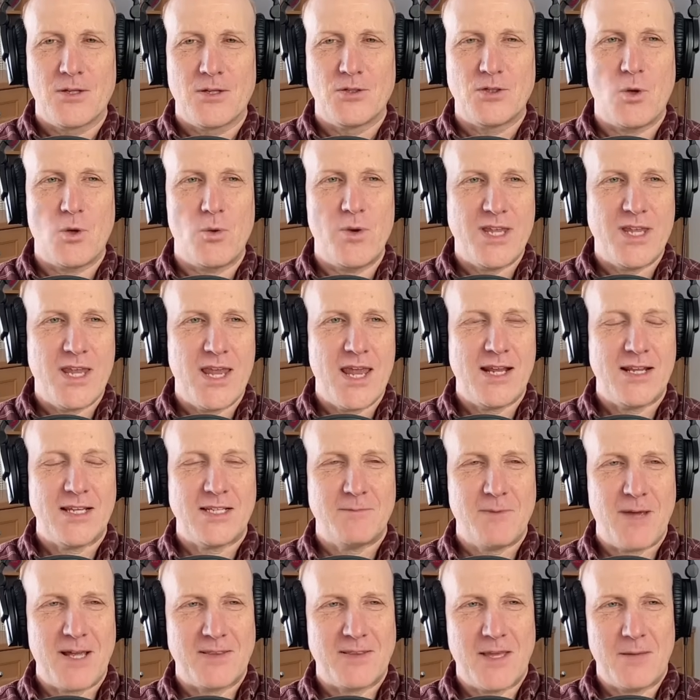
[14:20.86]
So we can't
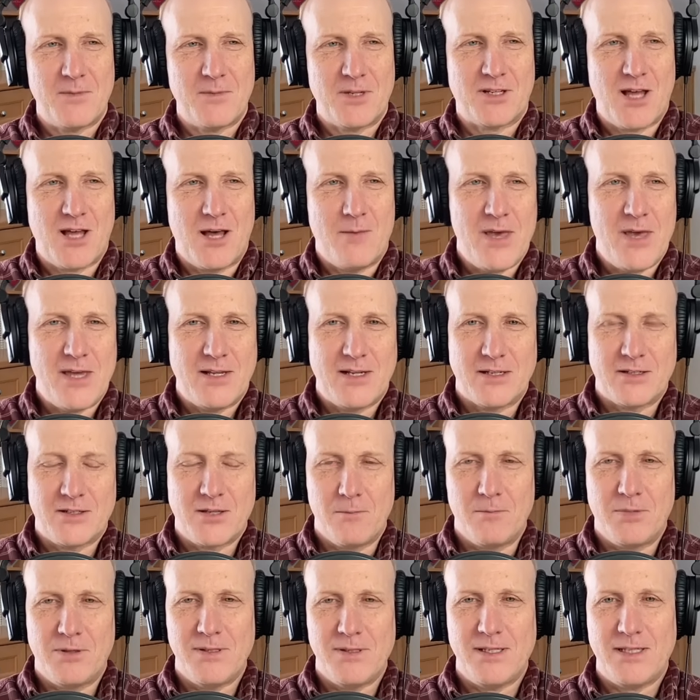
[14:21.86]
expect them to come in and
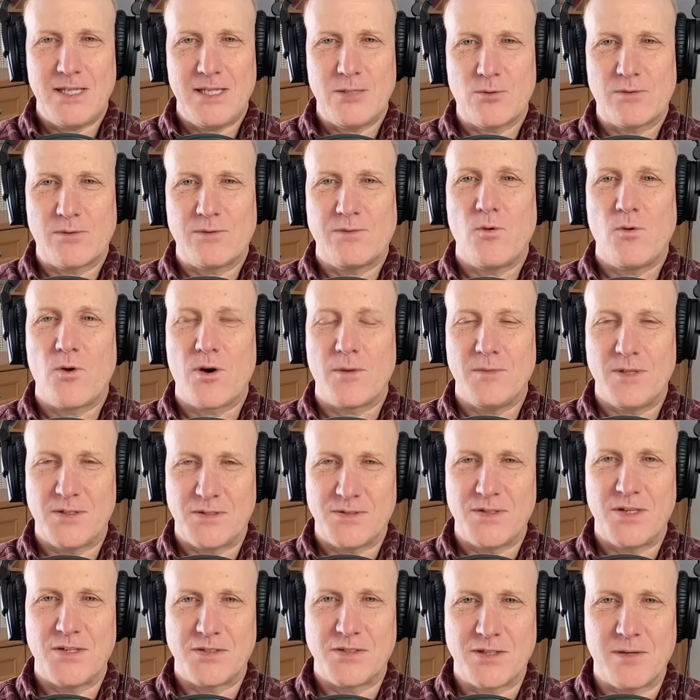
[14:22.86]
completely reform the
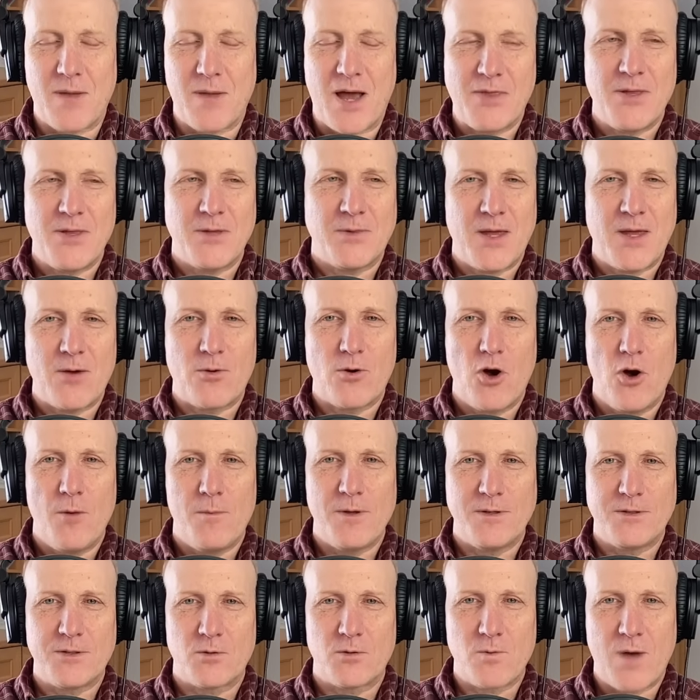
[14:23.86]
system. I think they were
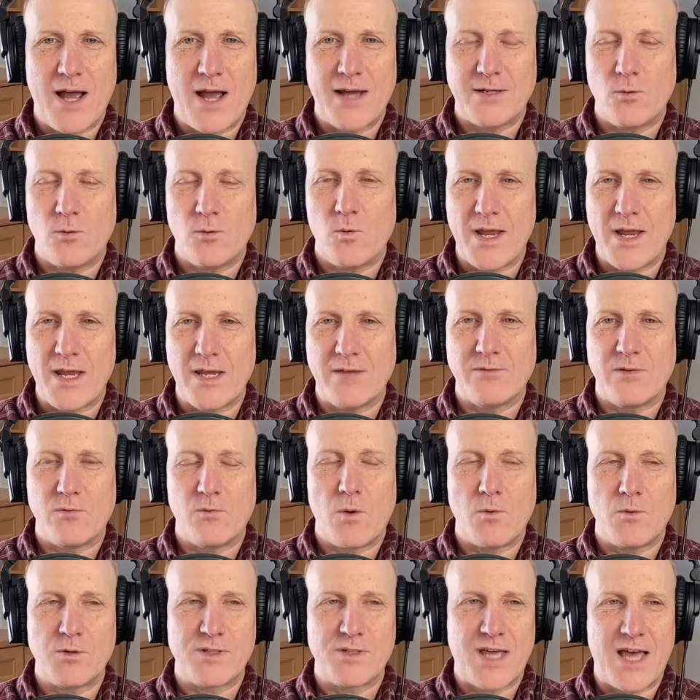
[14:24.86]
hoping to ride a wave of
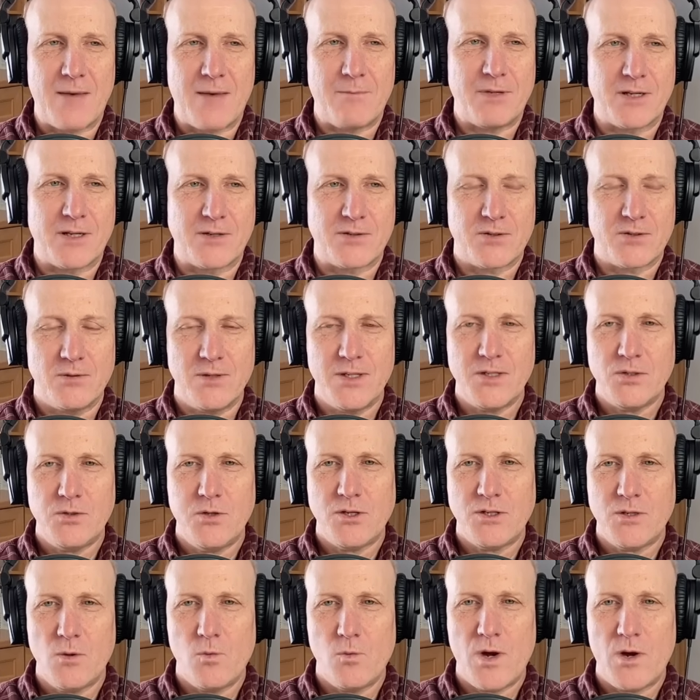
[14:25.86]
what was happening. So let's
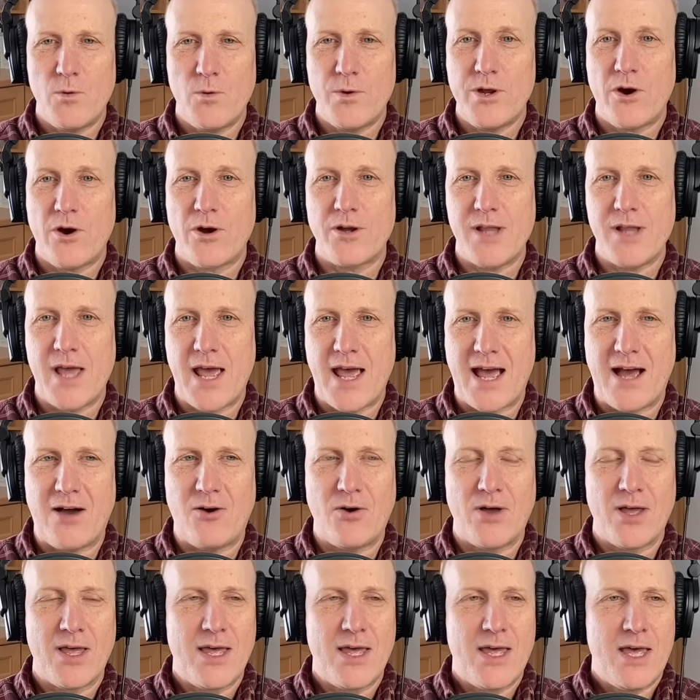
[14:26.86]
look at where we are
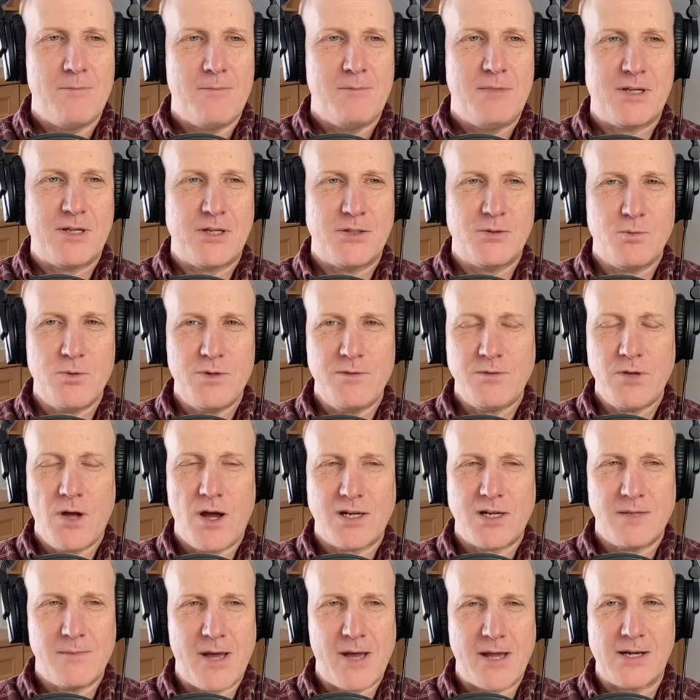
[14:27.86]
now because we've
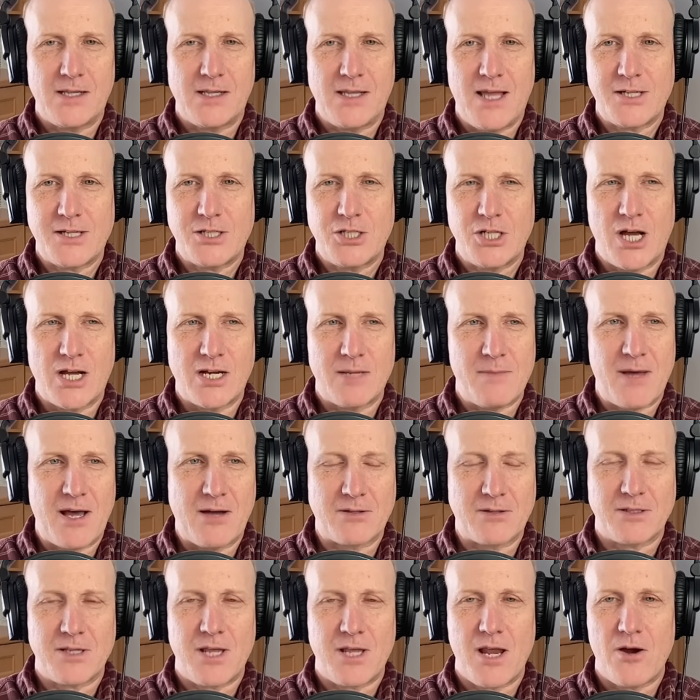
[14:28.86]
talked about it a lot, John,
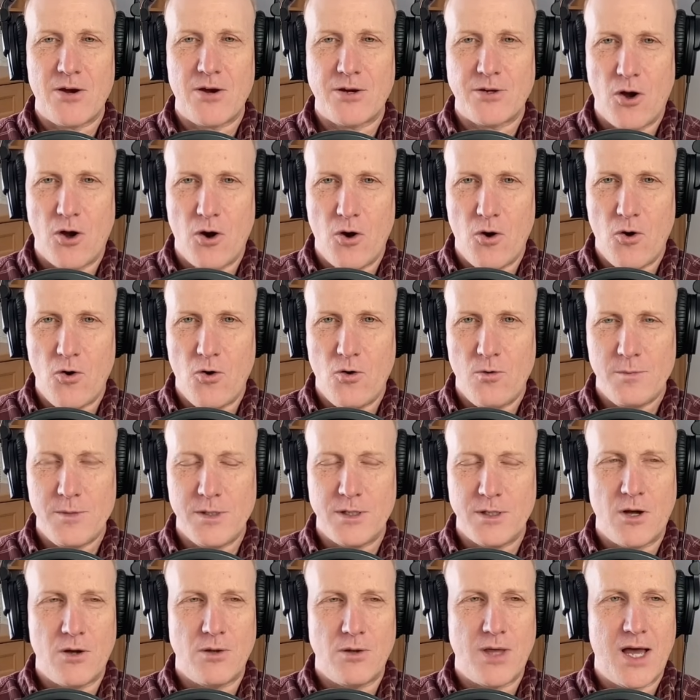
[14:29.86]
about care at home.
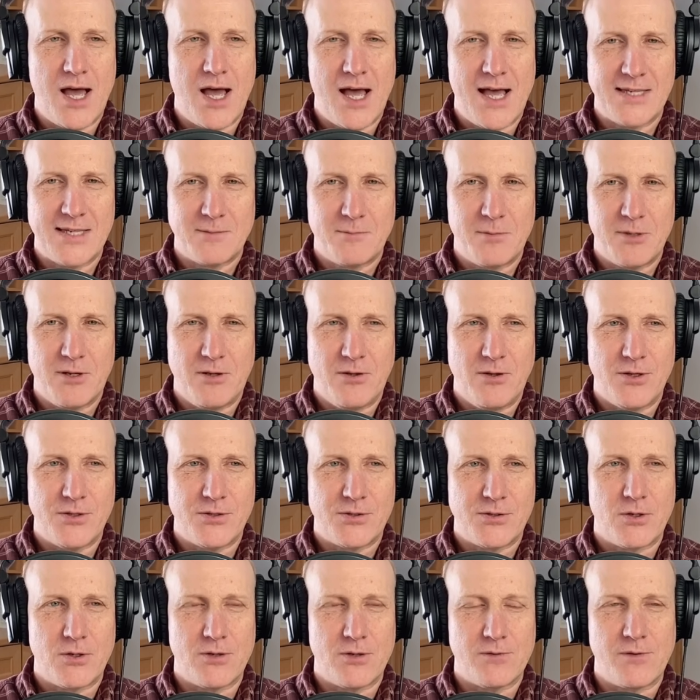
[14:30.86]
You know, the hospital
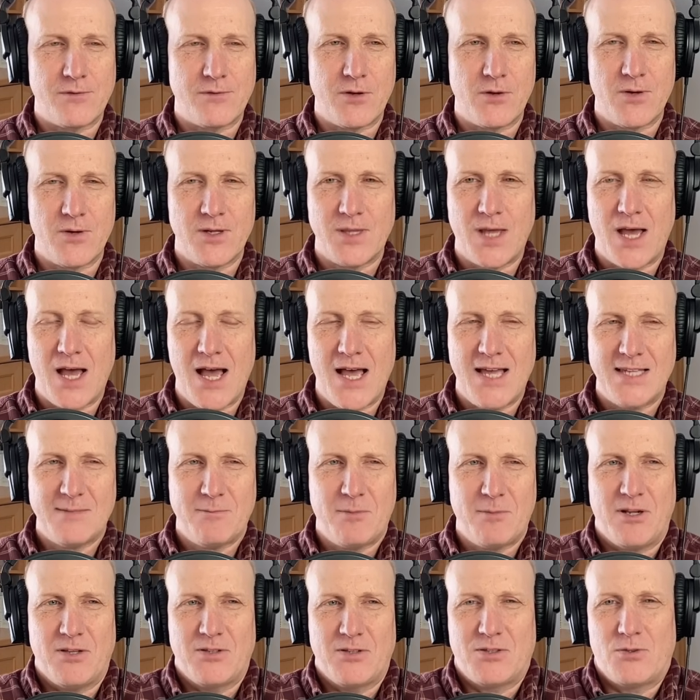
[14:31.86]
is sort of, if you're in the
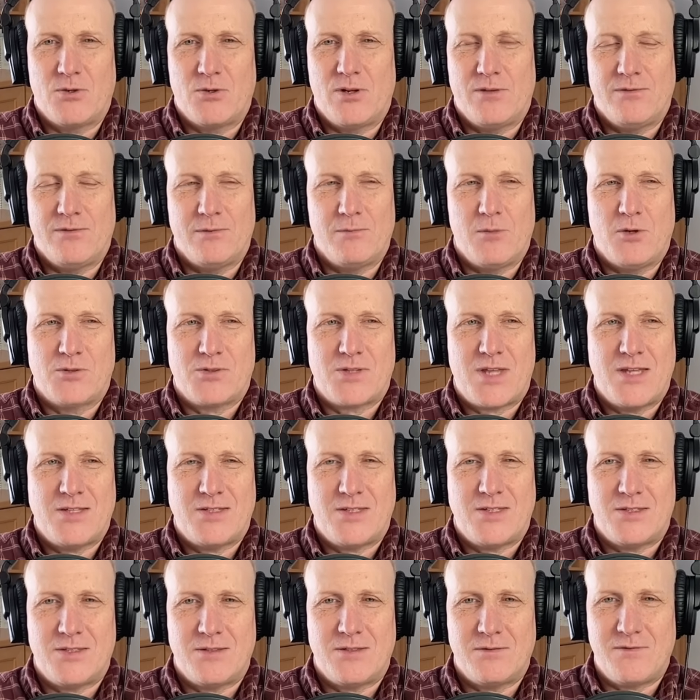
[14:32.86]
hospital, it's sort of in most
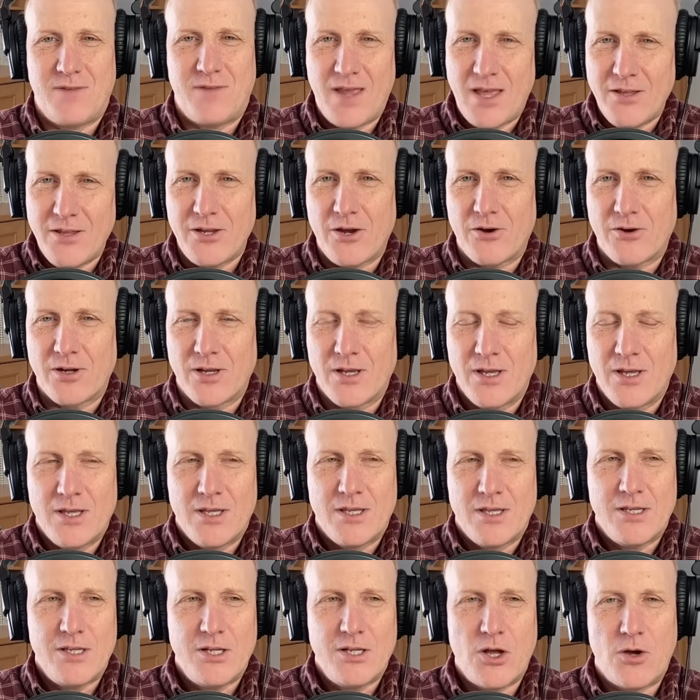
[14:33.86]
cases a failure
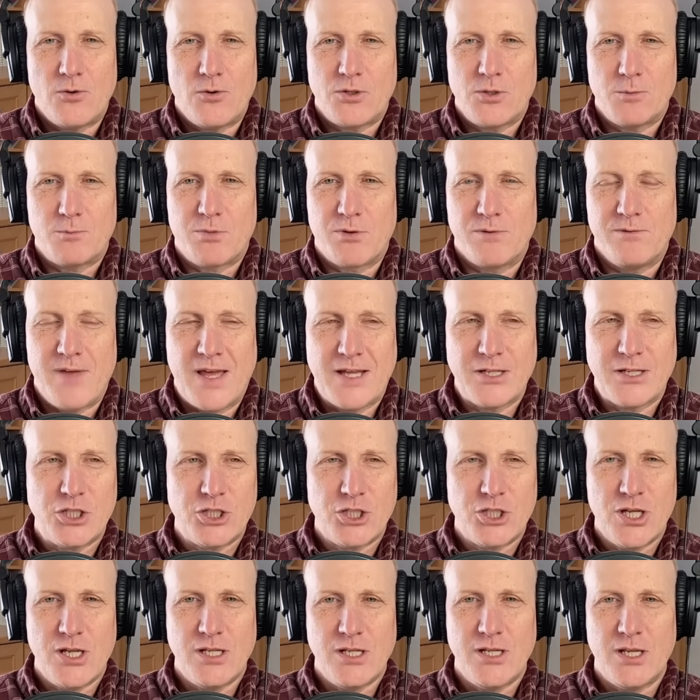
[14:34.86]
you know,
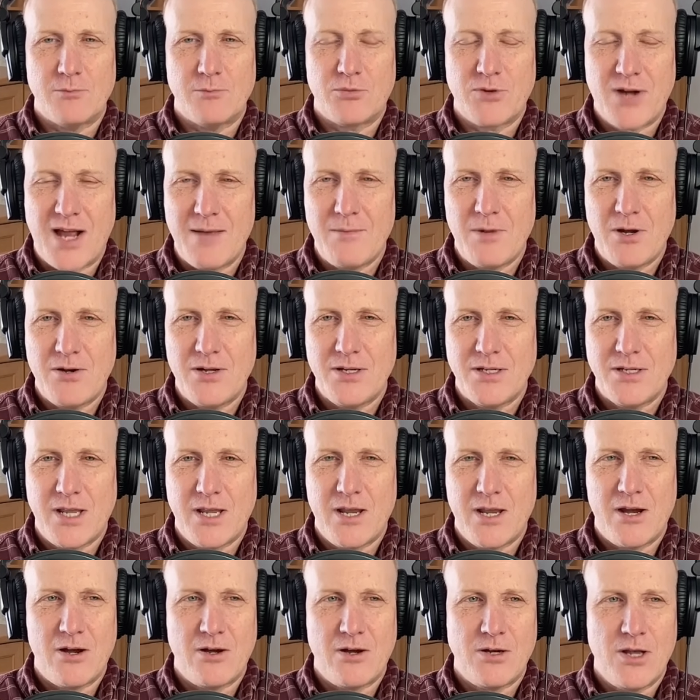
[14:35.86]
prevention and primary
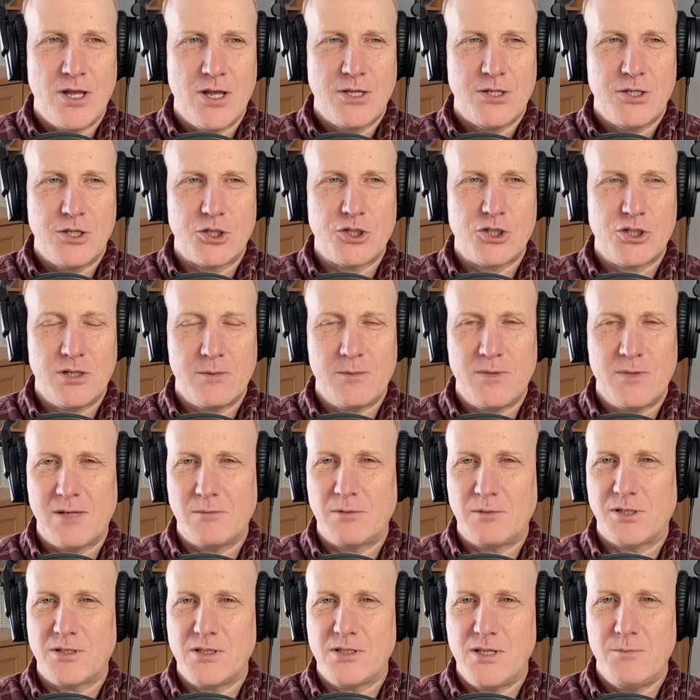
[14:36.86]
care, you know, should have been
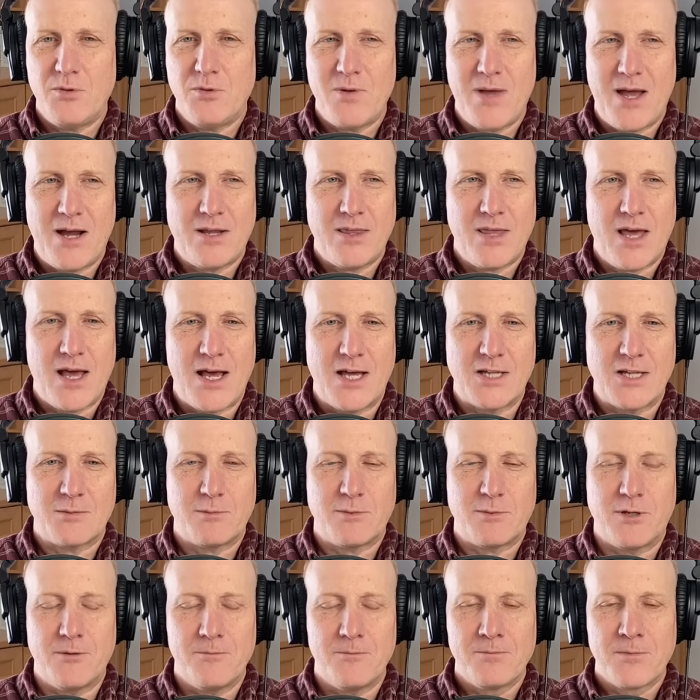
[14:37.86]
able to keep you out of the
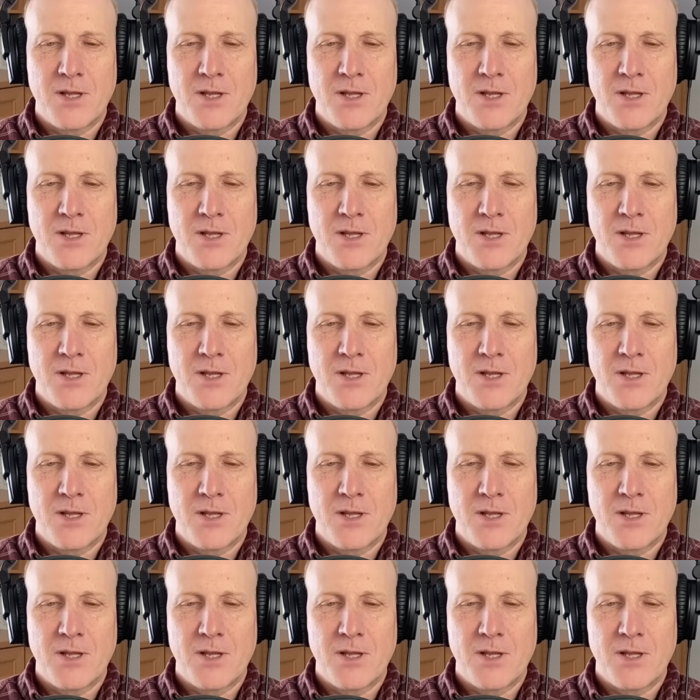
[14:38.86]
hospital.